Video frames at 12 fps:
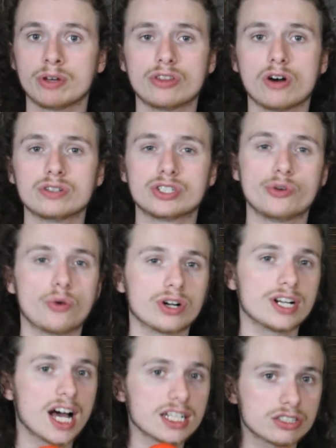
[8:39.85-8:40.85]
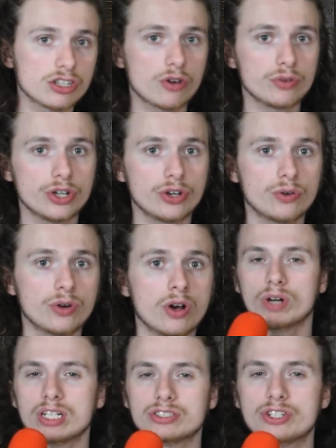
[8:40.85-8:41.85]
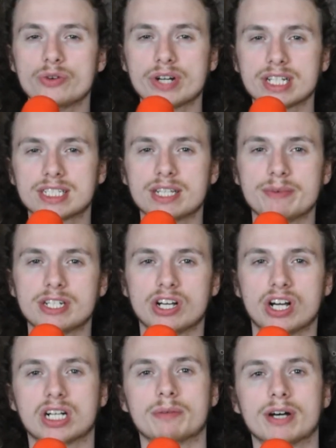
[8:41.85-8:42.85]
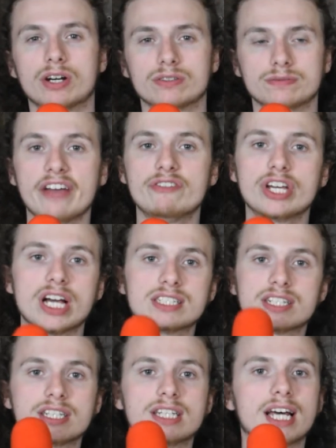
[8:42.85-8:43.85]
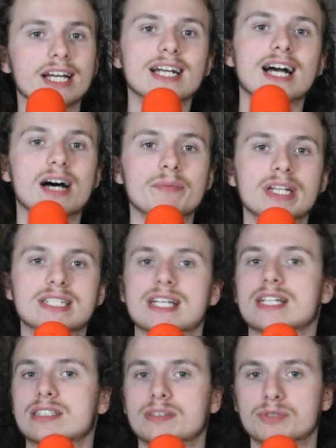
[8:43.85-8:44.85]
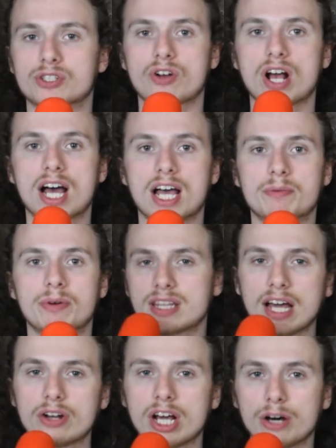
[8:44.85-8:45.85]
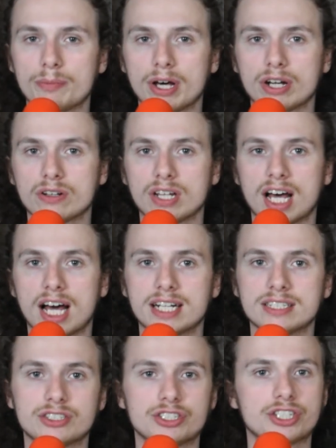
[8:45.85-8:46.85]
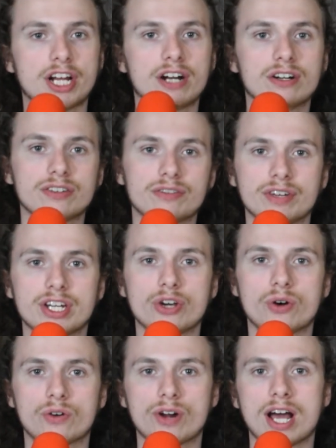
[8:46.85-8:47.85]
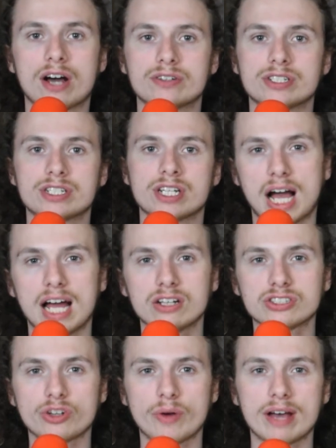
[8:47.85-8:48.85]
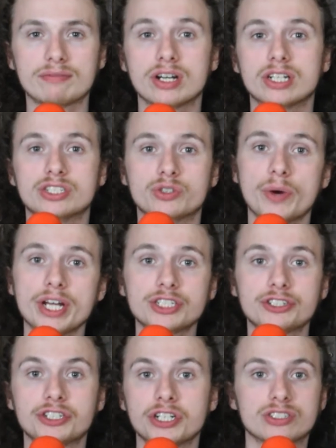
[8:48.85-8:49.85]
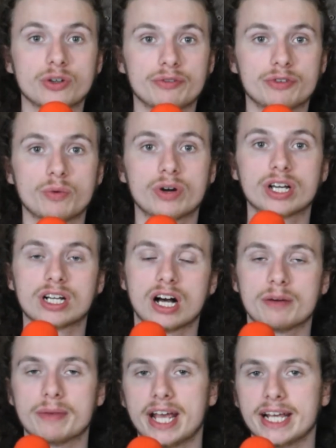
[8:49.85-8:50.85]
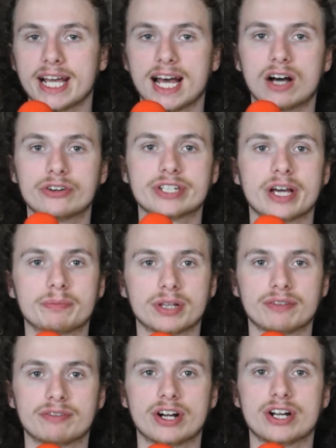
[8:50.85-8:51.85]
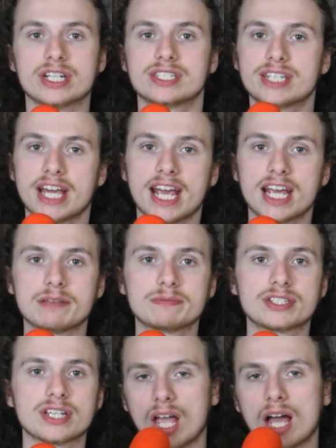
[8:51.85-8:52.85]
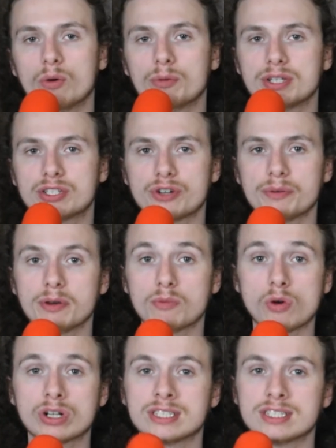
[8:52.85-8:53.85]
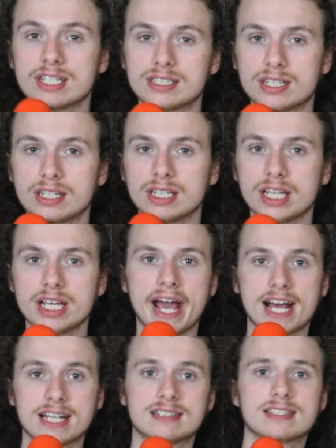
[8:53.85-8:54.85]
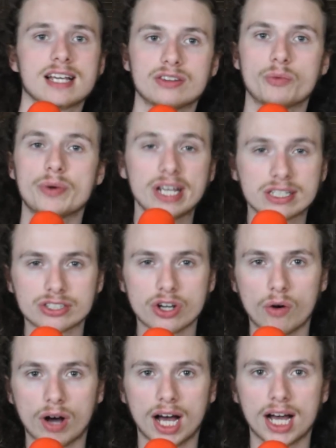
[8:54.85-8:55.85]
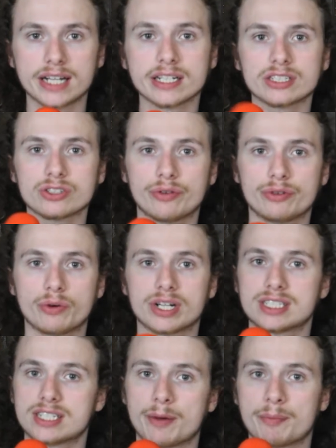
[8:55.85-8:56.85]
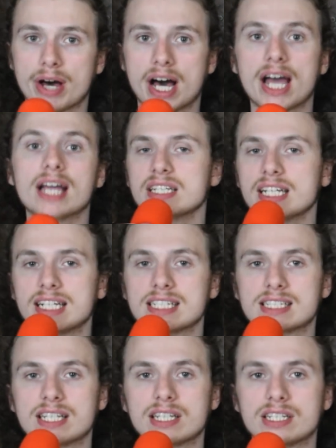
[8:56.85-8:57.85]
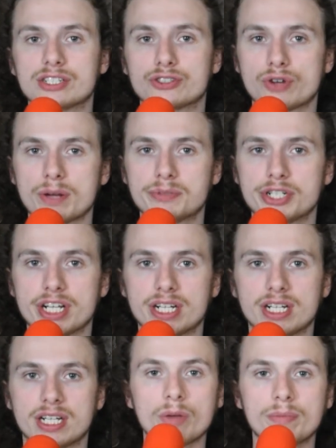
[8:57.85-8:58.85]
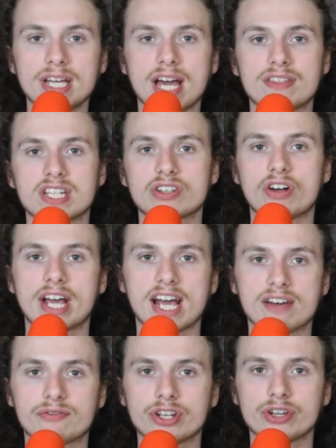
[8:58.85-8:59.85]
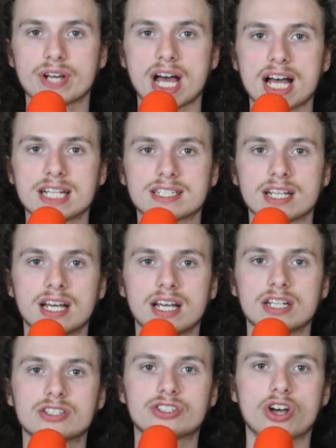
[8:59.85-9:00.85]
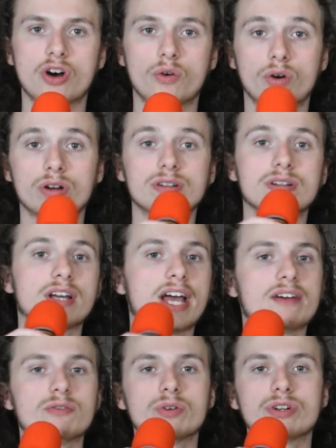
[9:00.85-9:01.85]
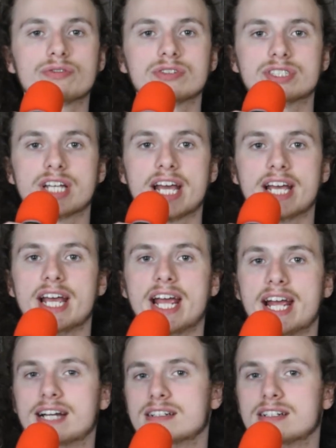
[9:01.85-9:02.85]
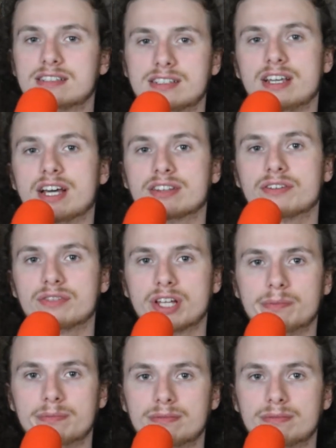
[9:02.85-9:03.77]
Those who are not so new, what else do you want to see me talk about? If you guys could like, comment, and subscribe, that would help out a lot. Share the video around. I also have a Twitch, so if you want to come hang out, I play various games. I will be streaming more consistently as the weeks go on, so if you want to stop by, link is in the description. But yeah, that's all I have for you guys, so have a wonderful day and see you on the flip.